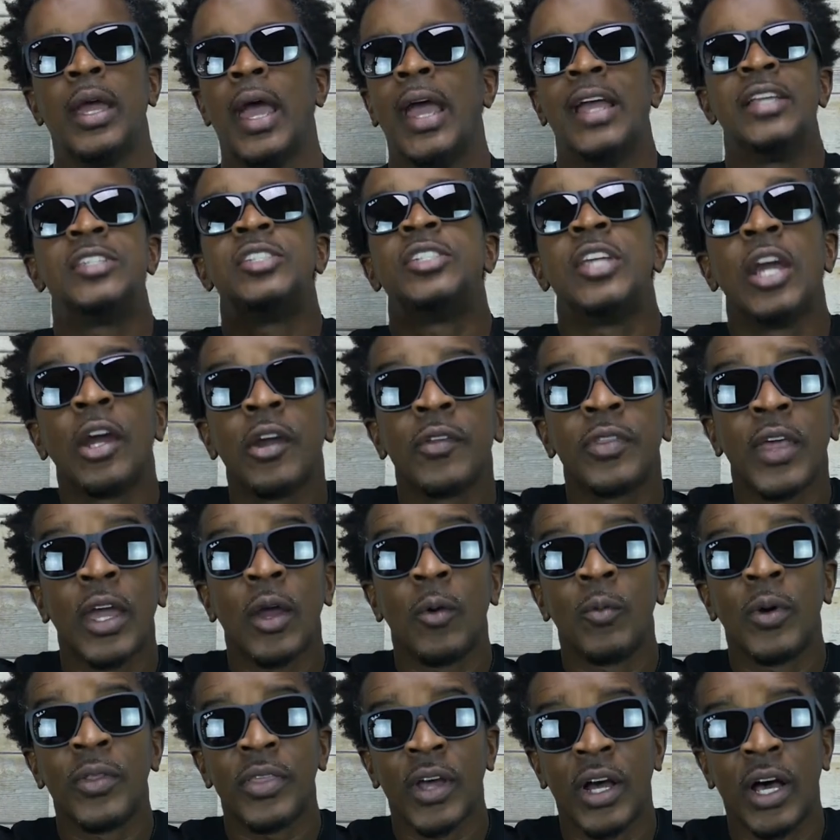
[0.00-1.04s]
and share
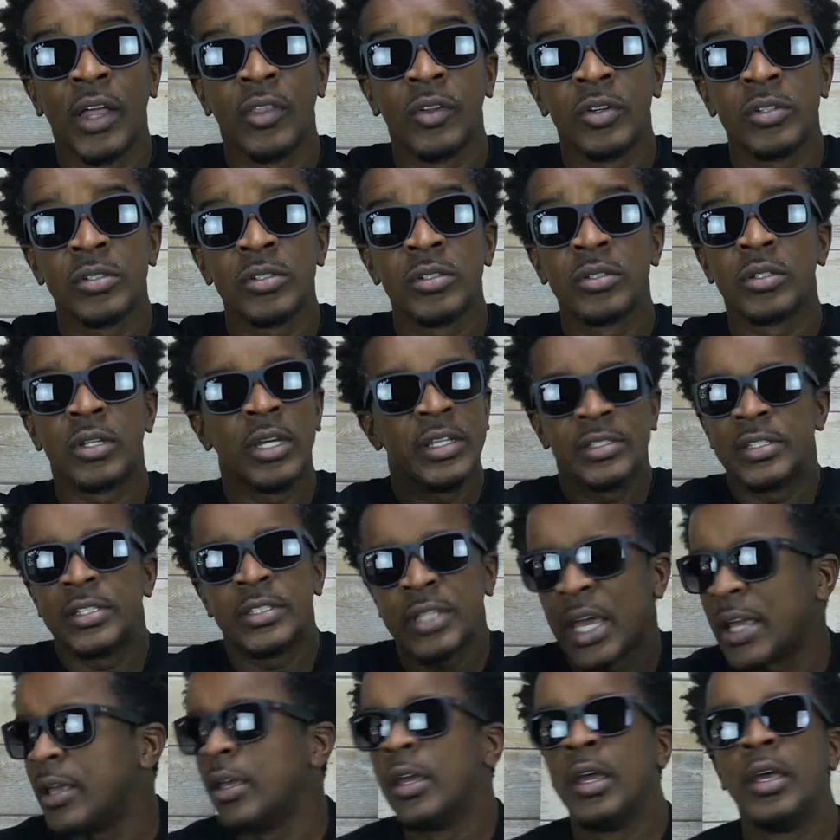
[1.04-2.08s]
that with others because the
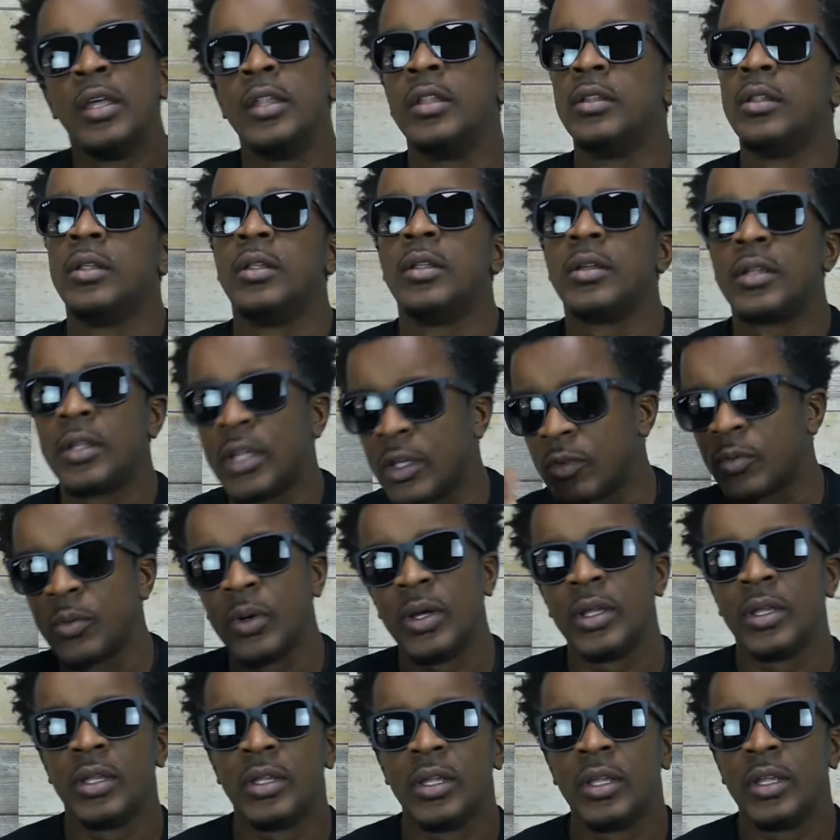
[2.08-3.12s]
same, guess
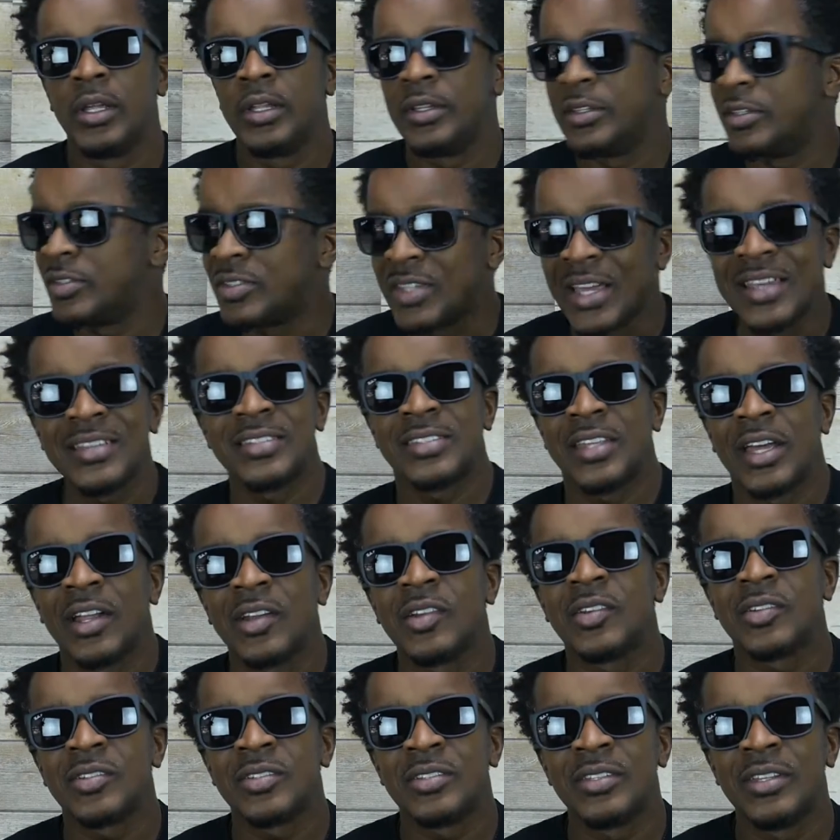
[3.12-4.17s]
what? State
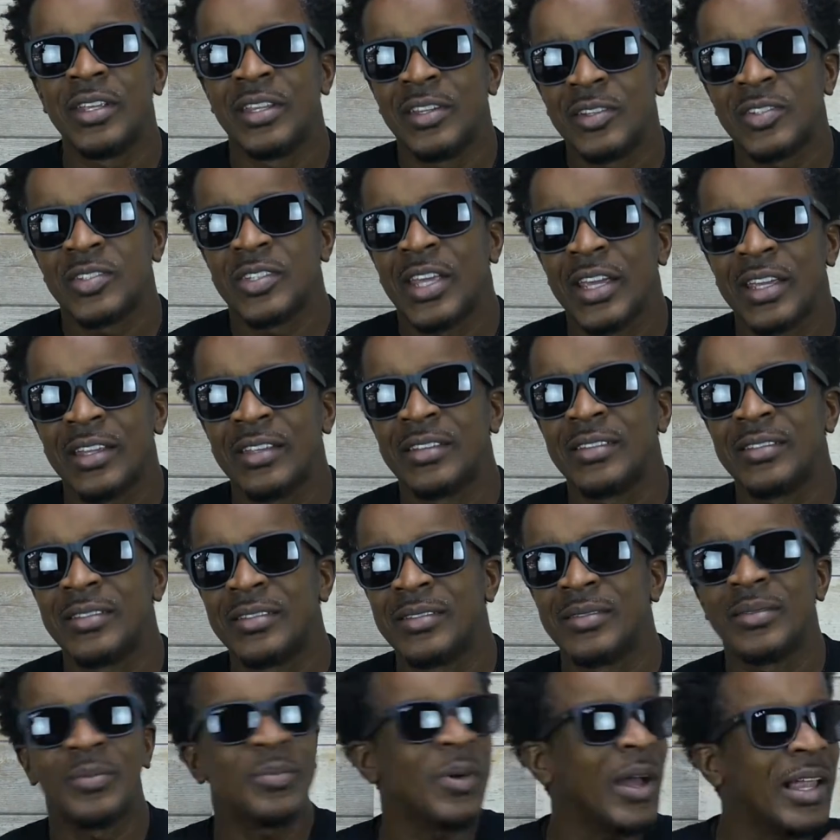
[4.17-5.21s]
standards in your state,
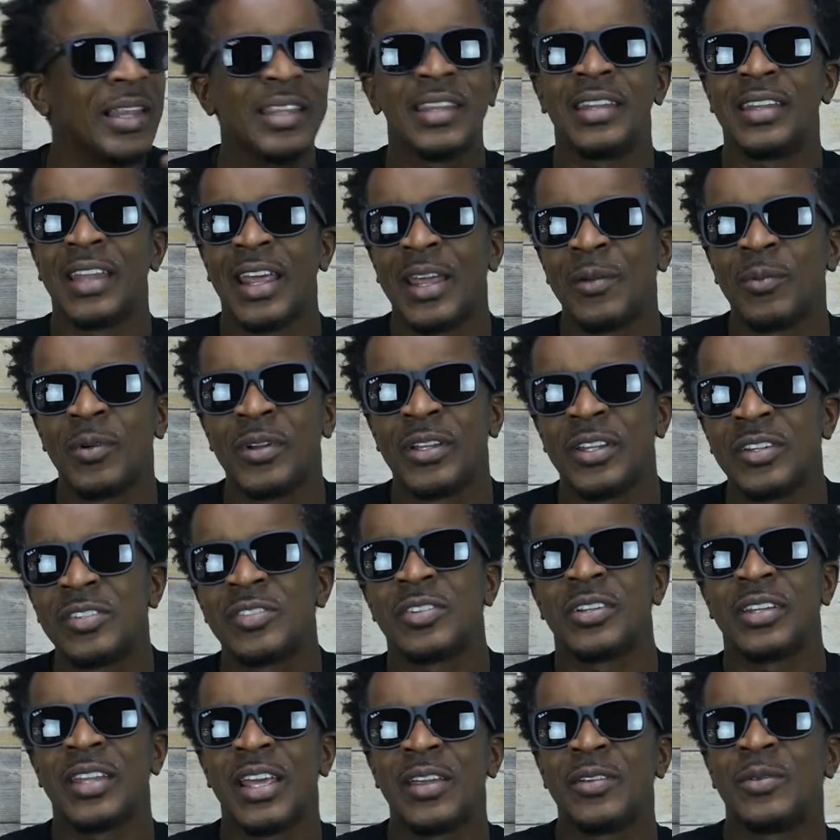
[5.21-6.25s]
probably the neighboring
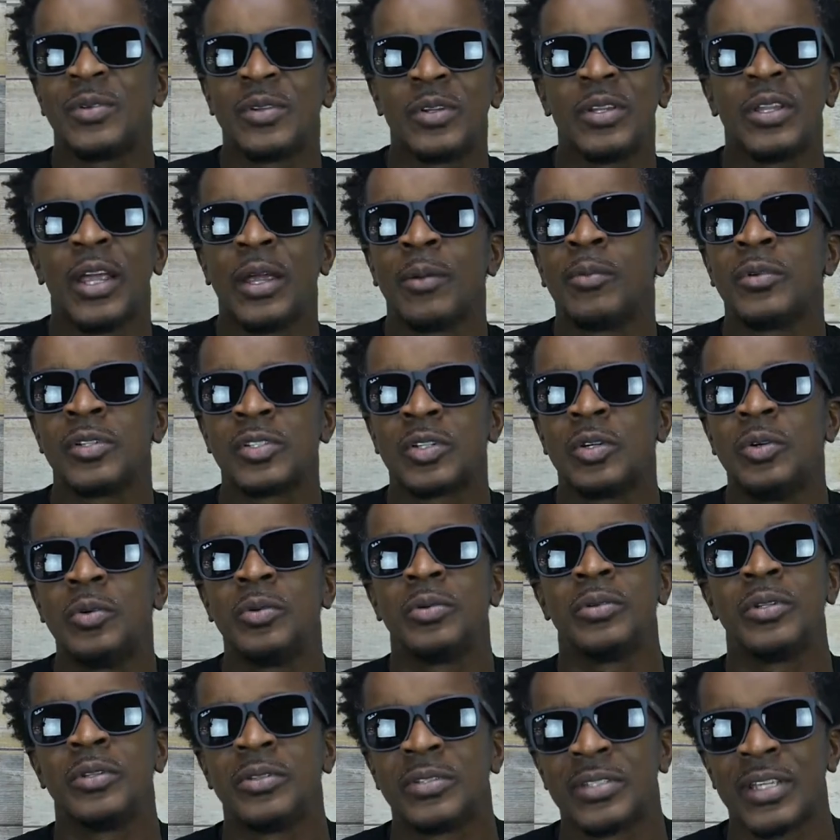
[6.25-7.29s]
district, neighbor, neighboring
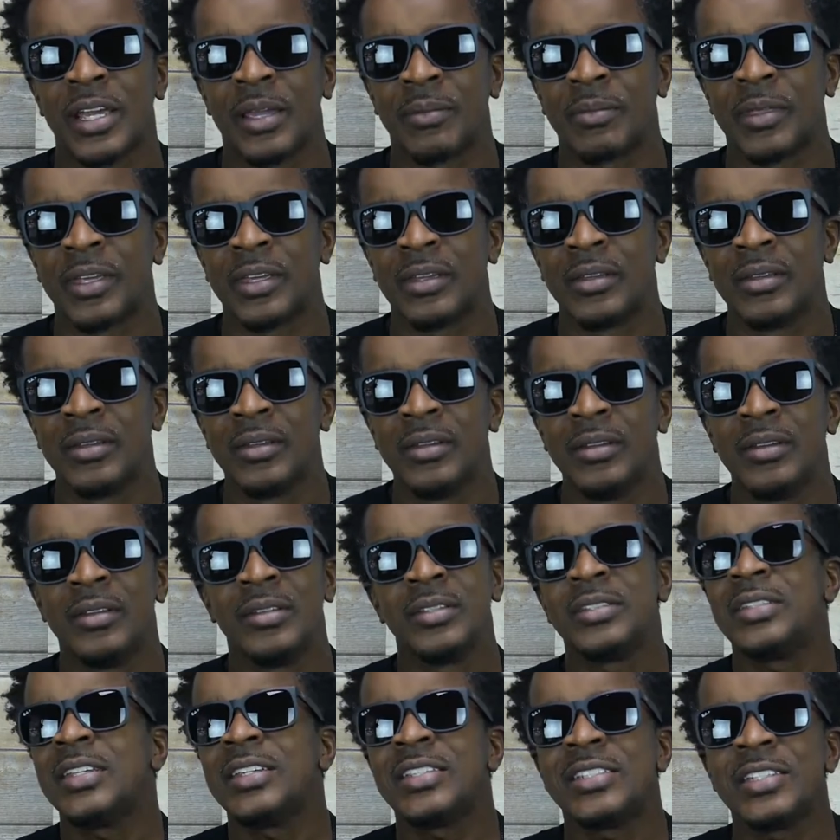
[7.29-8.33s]
school, do the same thing.
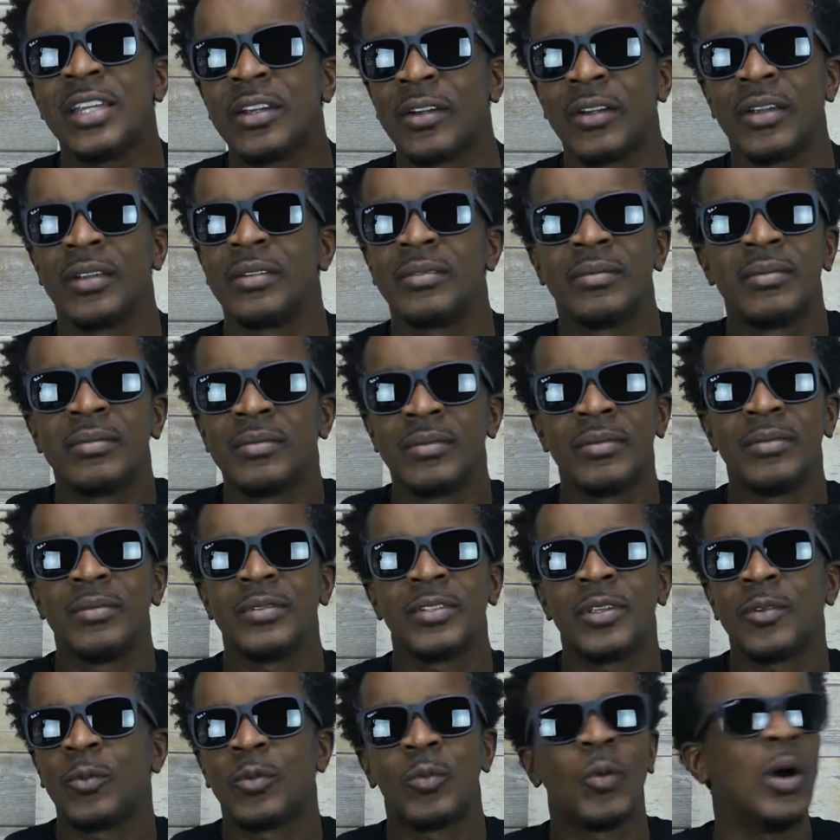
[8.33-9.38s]
Just share it.
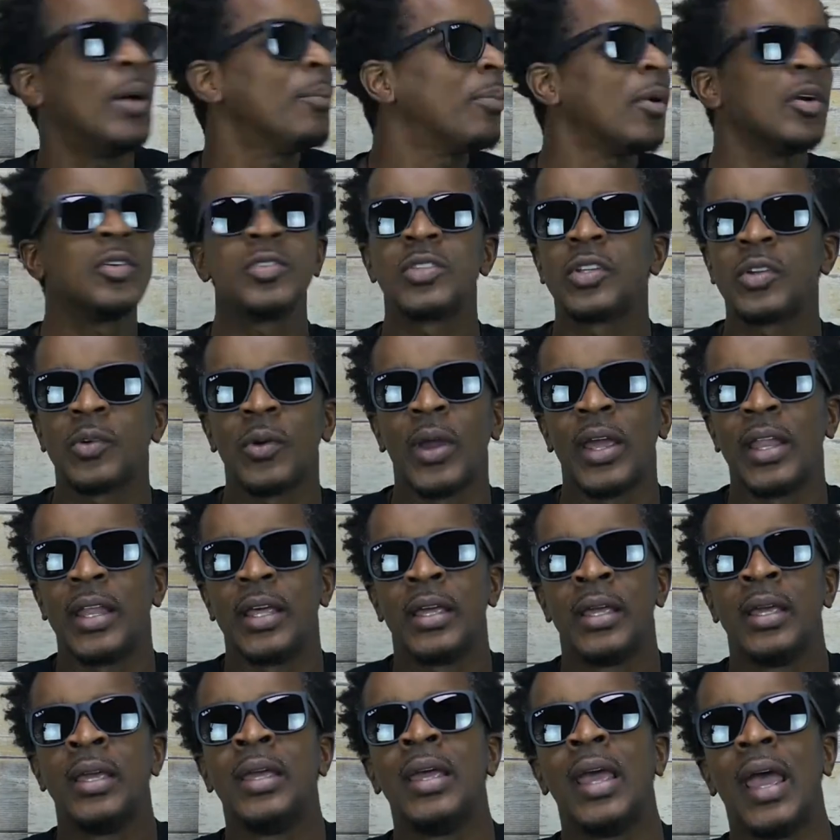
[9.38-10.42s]
So one person create
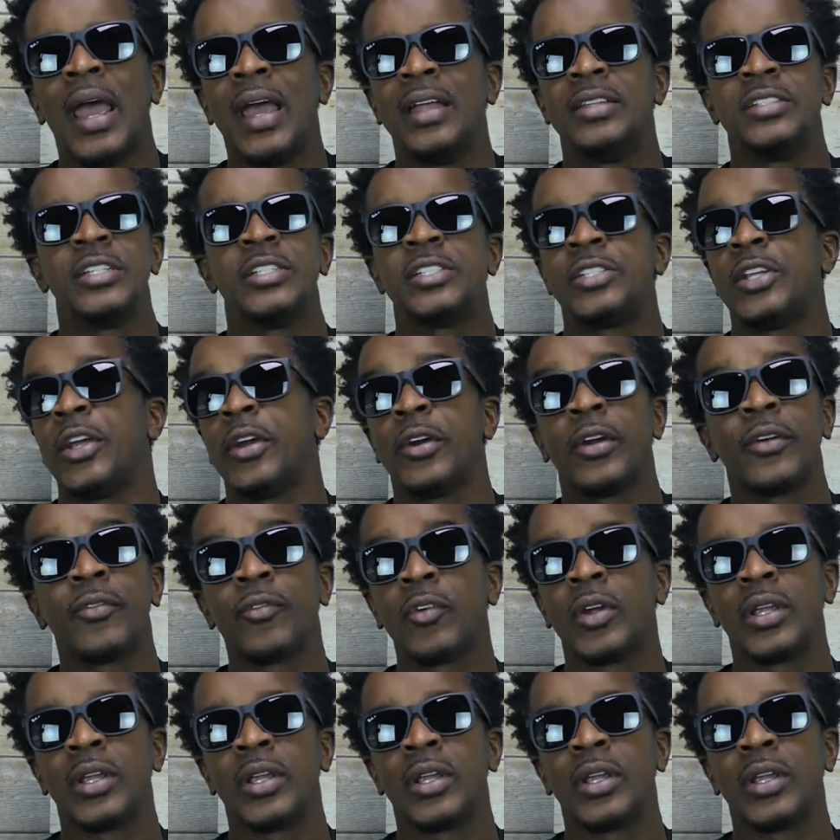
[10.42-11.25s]
it and just share it